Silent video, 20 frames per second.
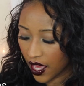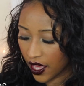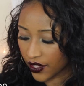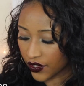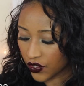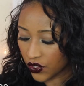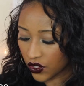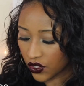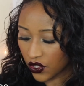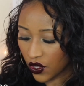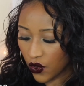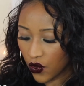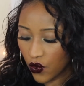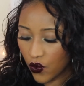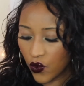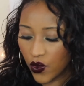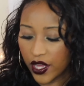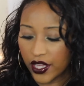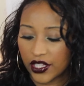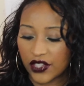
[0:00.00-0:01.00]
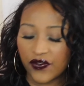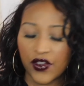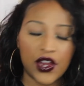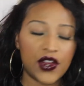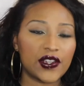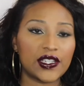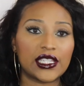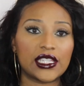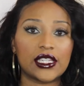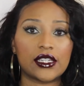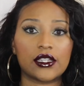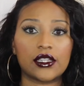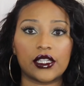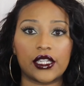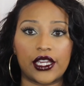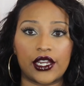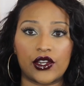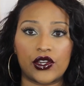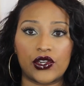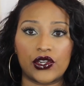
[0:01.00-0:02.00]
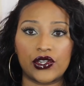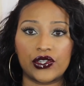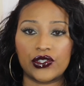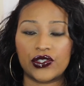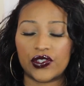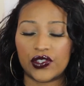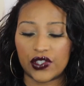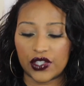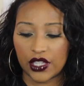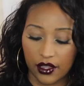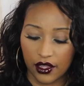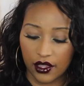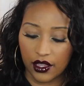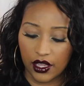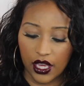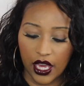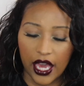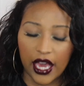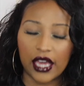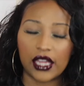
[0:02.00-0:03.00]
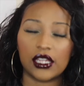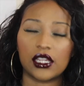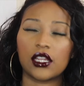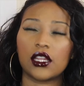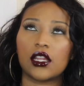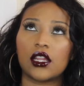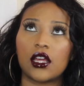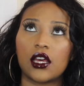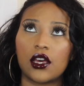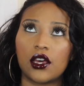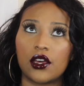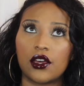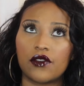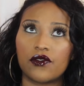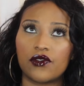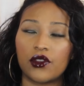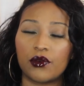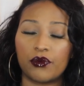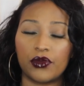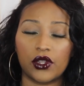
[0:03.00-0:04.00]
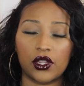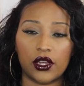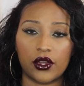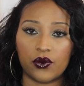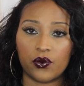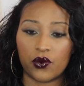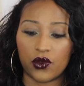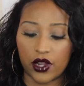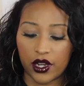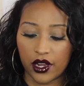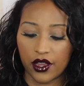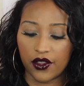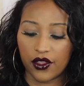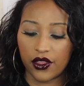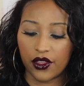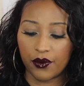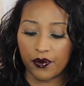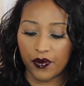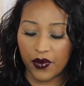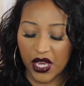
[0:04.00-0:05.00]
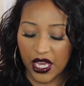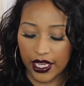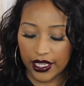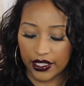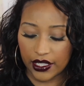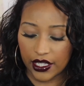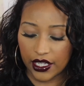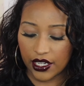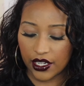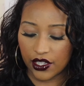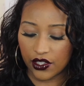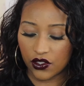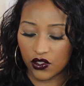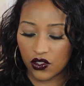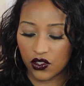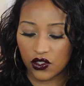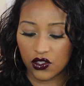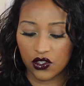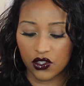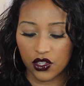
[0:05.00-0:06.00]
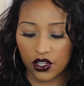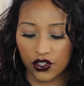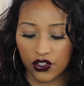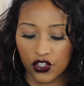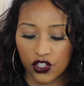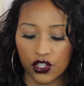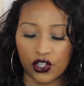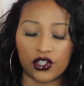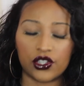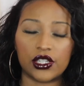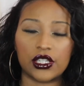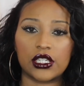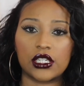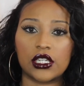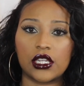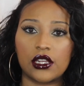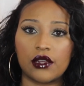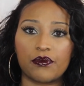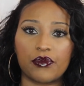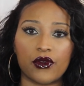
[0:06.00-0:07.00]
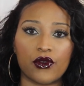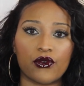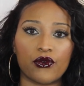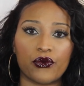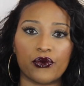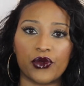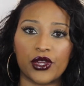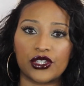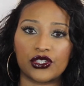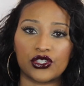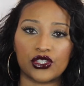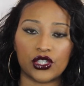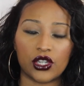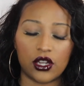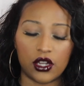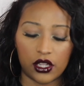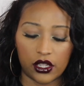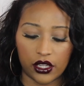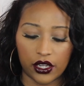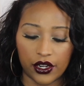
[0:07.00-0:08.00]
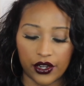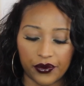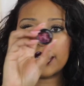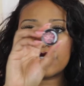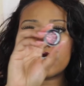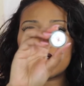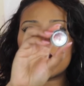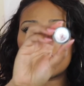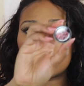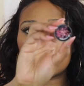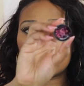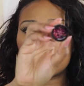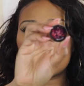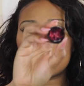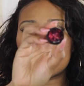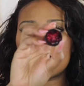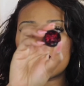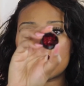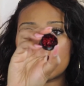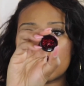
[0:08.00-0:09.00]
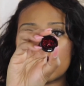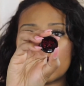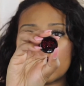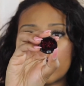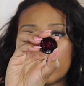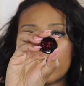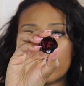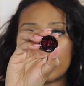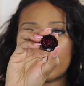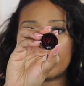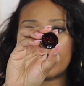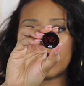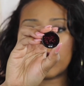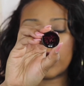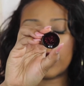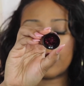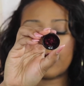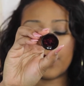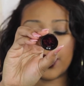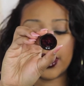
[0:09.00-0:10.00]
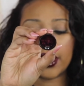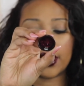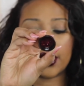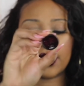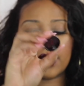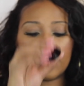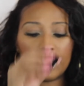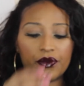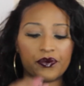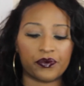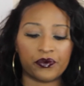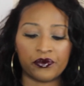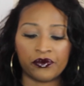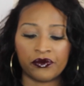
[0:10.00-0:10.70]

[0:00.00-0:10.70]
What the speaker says: So as far as the glitters, I love the Blood one the best. It is such a deep, rich color. This is the darker Blood right here.